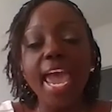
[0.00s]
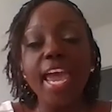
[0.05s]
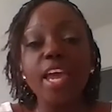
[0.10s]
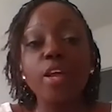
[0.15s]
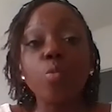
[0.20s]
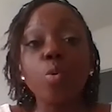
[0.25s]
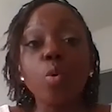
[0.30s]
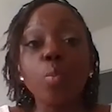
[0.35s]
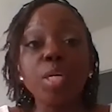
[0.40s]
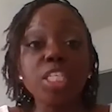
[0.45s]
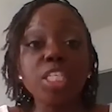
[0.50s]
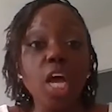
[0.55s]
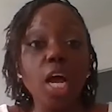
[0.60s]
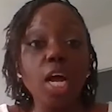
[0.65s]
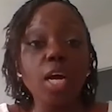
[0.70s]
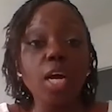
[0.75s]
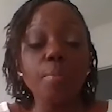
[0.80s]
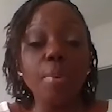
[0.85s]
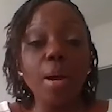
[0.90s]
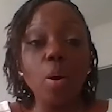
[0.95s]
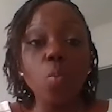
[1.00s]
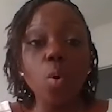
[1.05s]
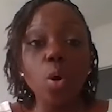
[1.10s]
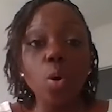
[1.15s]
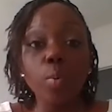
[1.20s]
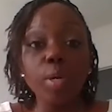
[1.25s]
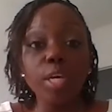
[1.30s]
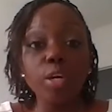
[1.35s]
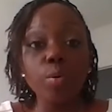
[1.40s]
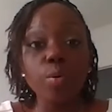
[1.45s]
And when we talk about
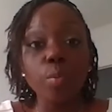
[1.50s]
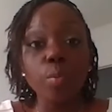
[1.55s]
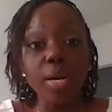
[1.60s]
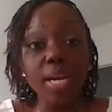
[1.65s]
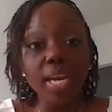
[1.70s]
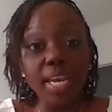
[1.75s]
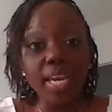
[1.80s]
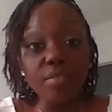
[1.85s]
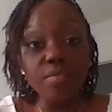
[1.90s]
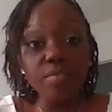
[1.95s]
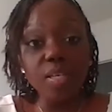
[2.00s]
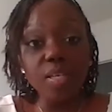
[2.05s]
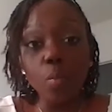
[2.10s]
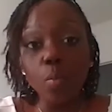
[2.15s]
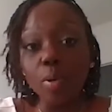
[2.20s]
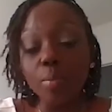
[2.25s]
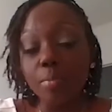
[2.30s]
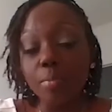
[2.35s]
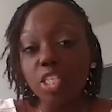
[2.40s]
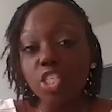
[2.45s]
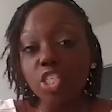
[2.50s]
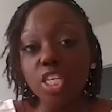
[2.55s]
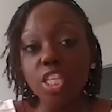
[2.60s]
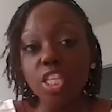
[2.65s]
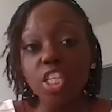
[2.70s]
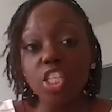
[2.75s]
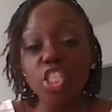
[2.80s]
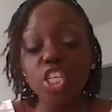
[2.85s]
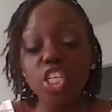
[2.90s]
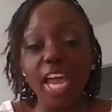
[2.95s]
what we grieve, someone mentioned
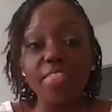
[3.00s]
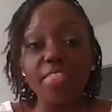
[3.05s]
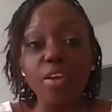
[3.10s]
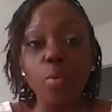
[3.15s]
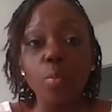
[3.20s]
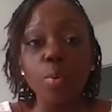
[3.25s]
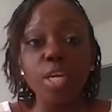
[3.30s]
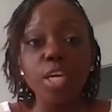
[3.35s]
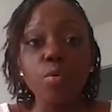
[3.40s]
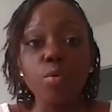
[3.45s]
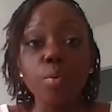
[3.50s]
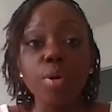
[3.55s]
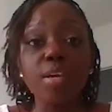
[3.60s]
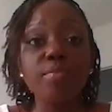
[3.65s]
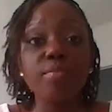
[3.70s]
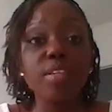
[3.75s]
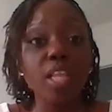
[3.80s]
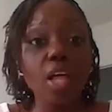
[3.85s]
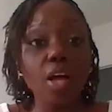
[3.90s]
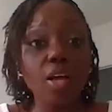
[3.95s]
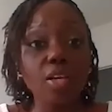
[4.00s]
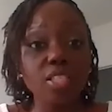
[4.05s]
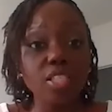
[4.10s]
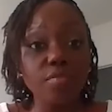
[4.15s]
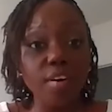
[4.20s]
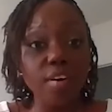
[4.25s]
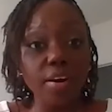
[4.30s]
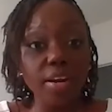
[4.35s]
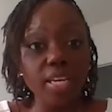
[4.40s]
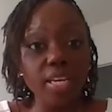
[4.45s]
in the chat that we grieve the loss
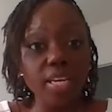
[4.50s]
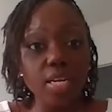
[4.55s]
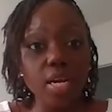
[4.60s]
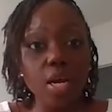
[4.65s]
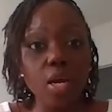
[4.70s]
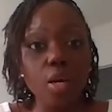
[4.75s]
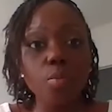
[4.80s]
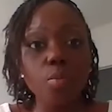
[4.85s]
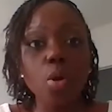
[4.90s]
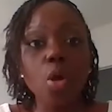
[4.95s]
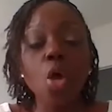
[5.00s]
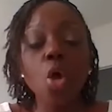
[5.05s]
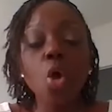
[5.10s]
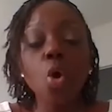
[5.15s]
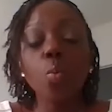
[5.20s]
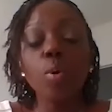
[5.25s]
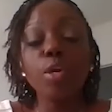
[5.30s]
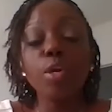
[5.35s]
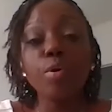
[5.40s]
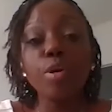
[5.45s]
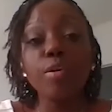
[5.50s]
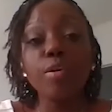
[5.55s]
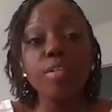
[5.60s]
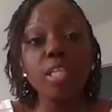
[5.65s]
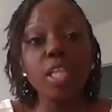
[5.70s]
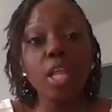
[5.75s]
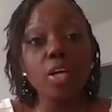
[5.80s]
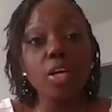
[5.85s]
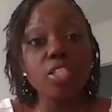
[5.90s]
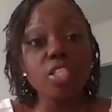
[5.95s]
of our income, we grieve the
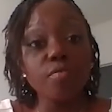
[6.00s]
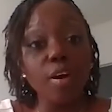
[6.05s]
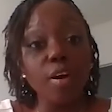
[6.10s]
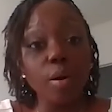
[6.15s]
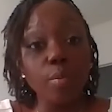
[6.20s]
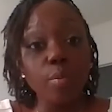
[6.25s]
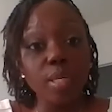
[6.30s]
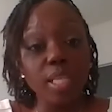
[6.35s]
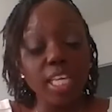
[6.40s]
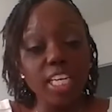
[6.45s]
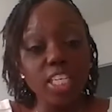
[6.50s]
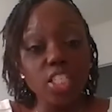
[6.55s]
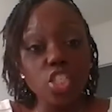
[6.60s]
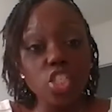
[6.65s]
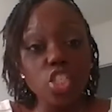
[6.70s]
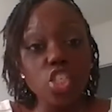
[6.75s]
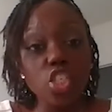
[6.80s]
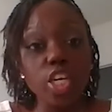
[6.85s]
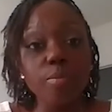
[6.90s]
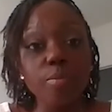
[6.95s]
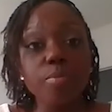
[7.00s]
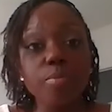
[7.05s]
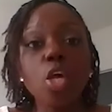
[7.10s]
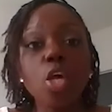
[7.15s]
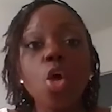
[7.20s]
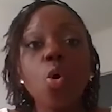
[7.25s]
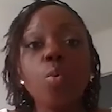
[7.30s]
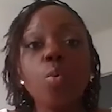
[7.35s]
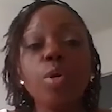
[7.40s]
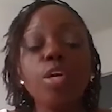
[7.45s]
loss of our relationships,
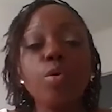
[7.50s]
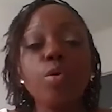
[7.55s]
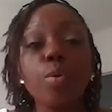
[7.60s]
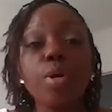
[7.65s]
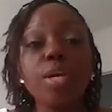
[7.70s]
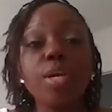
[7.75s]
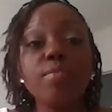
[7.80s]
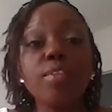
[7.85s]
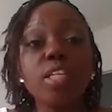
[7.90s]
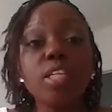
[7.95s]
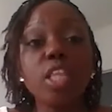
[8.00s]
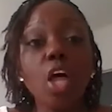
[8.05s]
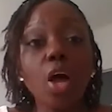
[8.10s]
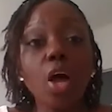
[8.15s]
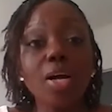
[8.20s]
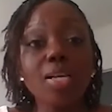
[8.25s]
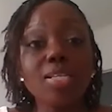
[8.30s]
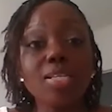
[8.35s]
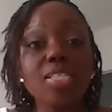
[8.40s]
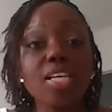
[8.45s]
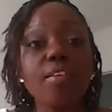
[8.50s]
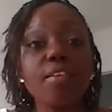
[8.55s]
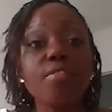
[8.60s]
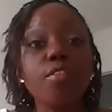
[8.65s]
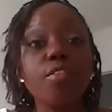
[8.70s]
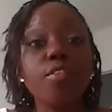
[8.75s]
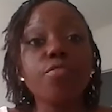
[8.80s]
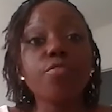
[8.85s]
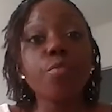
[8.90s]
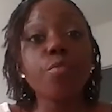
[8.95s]
we grieve the loss of
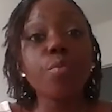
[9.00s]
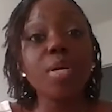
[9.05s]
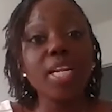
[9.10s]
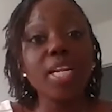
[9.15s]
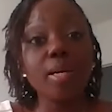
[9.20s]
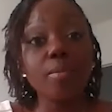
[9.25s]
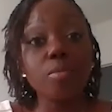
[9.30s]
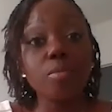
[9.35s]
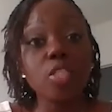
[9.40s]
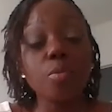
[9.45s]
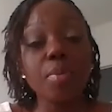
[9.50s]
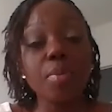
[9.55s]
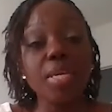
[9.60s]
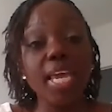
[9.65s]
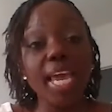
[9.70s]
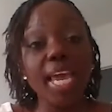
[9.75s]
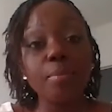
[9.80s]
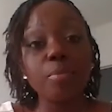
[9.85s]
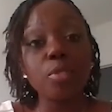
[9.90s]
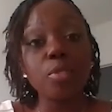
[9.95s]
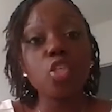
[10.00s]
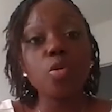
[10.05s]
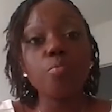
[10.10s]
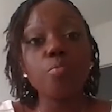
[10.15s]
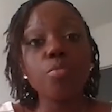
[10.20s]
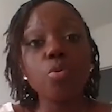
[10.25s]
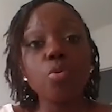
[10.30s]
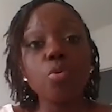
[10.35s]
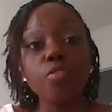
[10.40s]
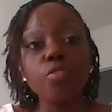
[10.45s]
the freedom to be able to
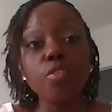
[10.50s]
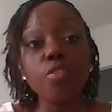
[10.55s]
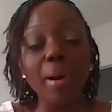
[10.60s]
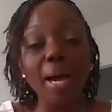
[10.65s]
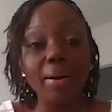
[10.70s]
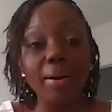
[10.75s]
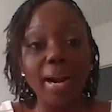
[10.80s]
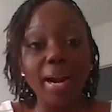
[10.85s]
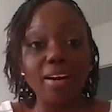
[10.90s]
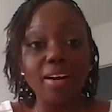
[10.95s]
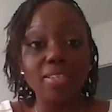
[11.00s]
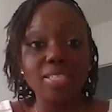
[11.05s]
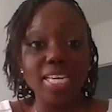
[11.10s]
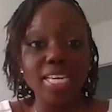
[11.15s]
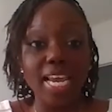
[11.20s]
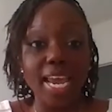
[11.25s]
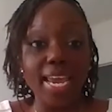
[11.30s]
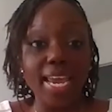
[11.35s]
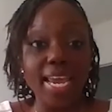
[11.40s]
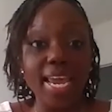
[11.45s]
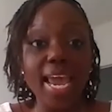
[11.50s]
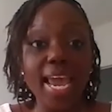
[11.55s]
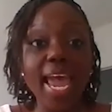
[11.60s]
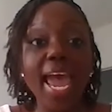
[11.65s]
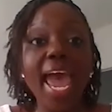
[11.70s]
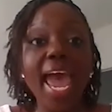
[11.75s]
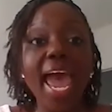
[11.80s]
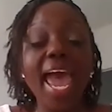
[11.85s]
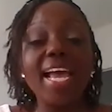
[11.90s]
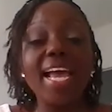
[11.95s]
move about our day
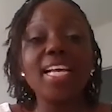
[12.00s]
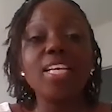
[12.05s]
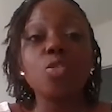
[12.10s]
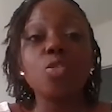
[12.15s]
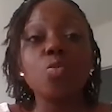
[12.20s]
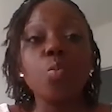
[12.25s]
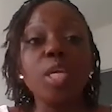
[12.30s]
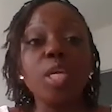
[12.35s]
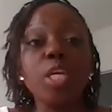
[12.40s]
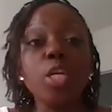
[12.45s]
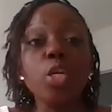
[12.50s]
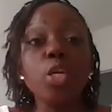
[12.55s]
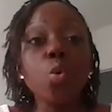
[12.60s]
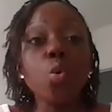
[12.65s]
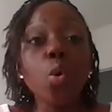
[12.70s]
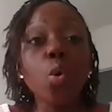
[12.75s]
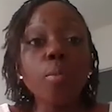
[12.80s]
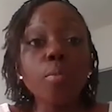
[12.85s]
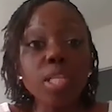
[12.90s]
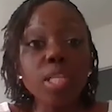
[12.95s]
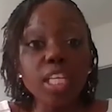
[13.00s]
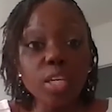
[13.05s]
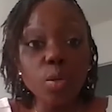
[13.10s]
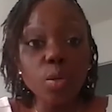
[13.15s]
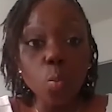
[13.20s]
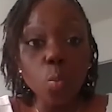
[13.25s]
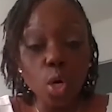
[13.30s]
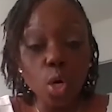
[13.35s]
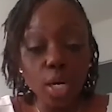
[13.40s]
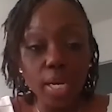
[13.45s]
as we normally
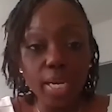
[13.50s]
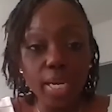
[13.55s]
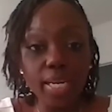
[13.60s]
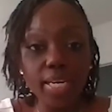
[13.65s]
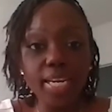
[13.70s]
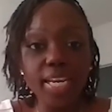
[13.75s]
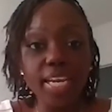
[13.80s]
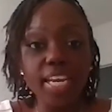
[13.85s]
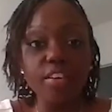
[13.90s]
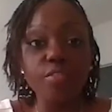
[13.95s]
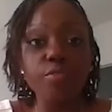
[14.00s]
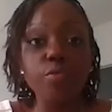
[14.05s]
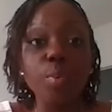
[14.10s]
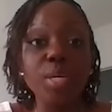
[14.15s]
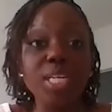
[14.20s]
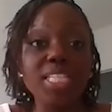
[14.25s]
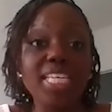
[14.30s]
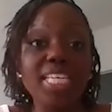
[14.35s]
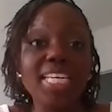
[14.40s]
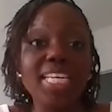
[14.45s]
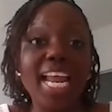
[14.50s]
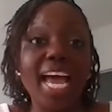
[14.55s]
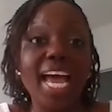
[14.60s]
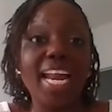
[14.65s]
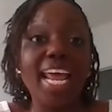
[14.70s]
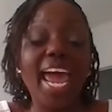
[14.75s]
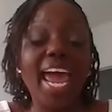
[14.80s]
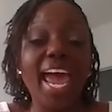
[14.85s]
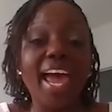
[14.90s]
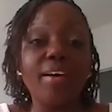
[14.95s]
would if we did
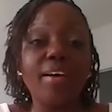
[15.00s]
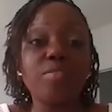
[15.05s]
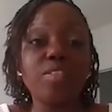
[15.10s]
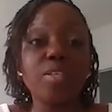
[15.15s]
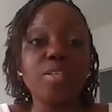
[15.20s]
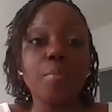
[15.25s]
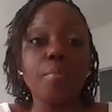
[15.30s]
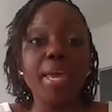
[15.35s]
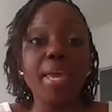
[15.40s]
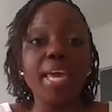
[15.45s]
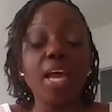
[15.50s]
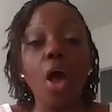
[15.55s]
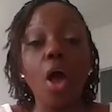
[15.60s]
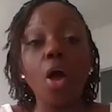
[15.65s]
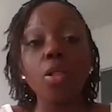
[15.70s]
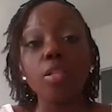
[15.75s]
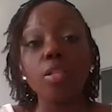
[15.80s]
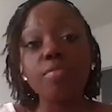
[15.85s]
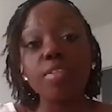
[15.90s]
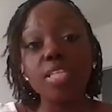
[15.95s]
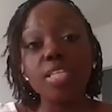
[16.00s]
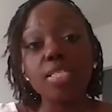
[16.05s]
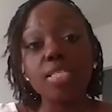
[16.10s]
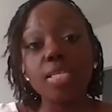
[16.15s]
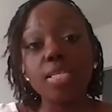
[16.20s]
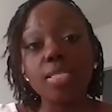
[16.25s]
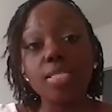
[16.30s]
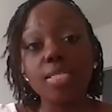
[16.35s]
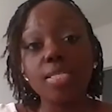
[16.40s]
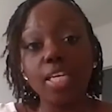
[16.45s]
not have to make all of these
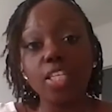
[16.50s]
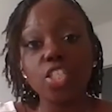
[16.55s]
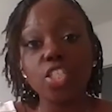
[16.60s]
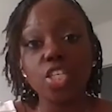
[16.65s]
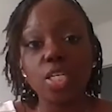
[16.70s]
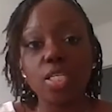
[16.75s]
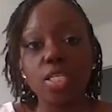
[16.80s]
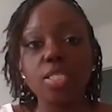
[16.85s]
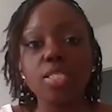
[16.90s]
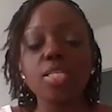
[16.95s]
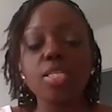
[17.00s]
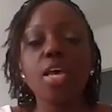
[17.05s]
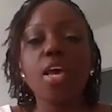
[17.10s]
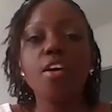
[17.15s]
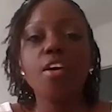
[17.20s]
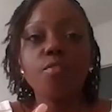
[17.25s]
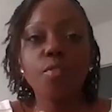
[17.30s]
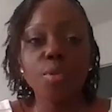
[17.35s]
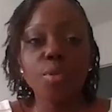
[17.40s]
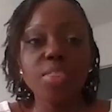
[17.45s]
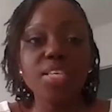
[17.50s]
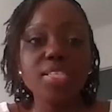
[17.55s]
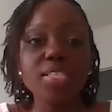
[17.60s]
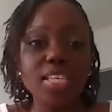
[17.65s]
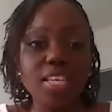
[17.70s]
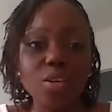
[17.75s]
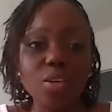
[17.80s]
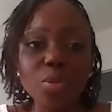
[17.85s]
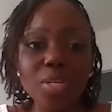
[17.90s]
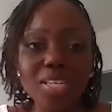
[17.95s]
concessions for this
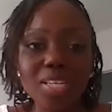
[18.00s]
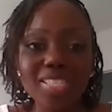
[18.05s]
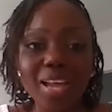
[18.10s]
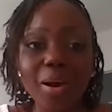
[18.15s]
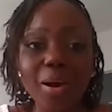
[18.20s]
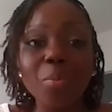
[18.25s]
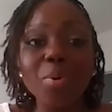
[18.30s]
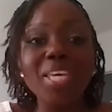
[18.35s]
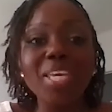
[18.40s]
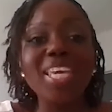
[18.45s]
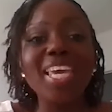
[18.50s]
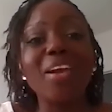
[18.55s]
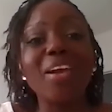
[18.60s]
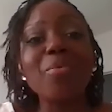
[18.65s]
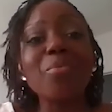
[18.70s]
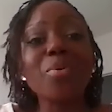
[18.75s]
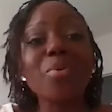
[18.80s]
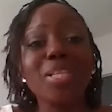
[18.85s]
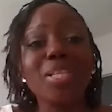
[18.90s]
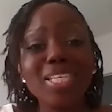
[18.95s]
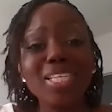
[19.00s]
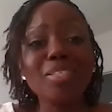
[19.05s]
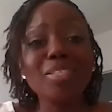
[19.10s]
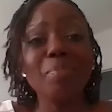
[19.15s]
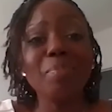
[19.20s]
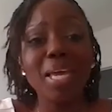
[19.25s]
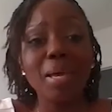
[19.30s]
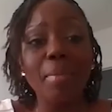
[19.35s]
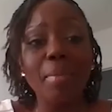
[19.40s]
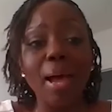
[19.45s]
illness that we can't really
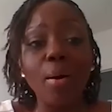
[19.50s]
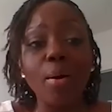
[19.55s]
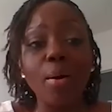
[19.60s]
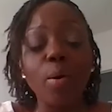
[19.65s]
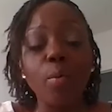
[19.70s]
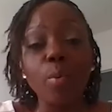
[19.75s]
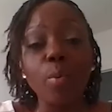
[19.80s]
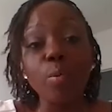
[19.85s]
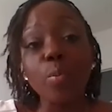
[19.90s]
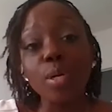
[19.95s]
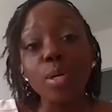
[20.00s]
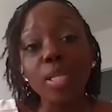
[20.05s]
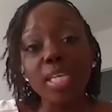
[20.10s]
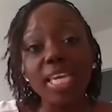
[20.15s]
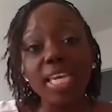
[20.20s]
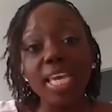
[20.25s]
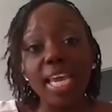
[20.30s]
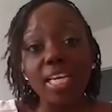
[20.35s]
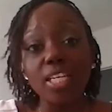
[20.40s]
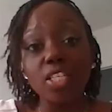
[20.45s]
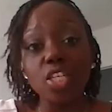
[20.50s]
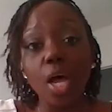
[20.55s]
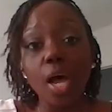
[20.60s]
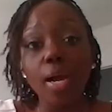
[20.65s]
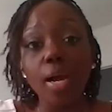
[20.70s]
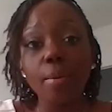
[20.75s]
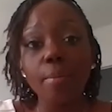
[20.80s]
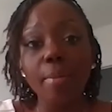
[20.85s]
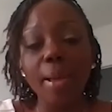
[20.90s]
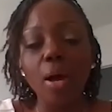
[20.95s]
speak about and we really can't
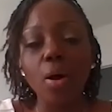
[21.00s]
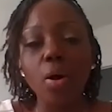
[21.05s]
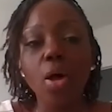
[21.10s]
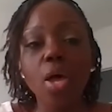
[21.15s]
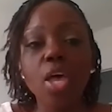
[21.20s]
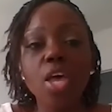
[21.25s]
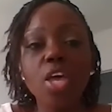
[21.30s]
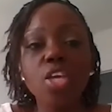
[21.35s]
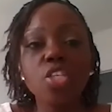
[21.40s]
talk about.